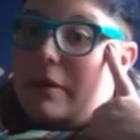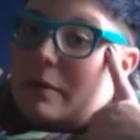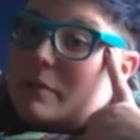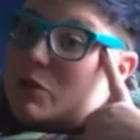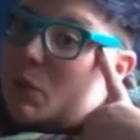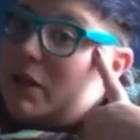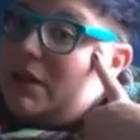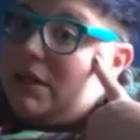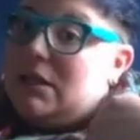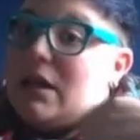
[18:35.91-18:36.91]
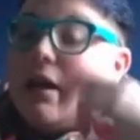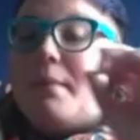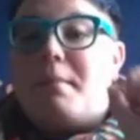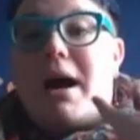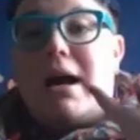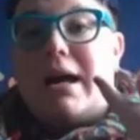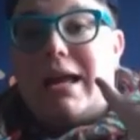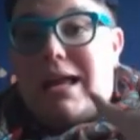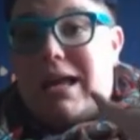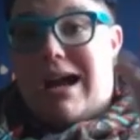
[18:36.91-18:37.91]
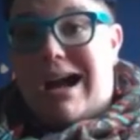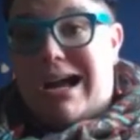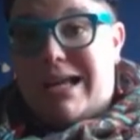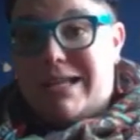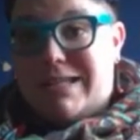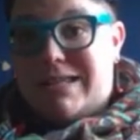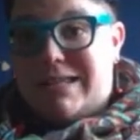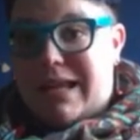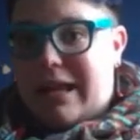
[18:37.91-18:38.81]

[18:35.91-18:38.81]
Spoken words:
in between my eyes